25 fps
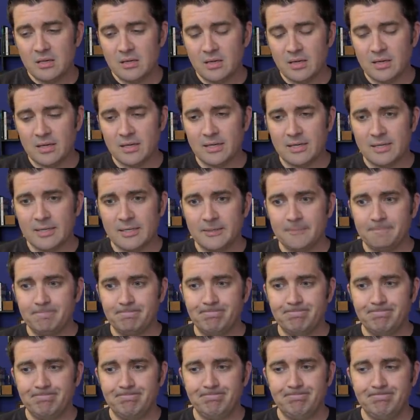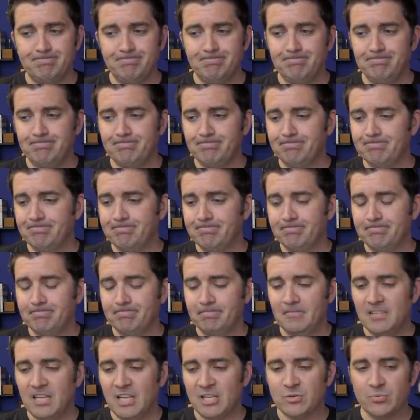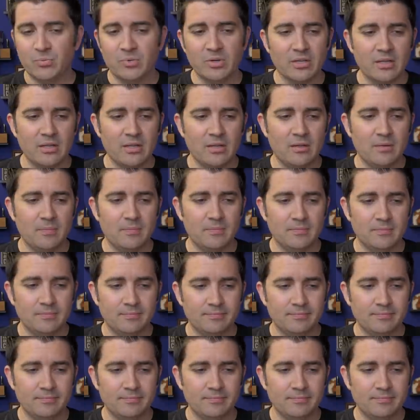um, it's really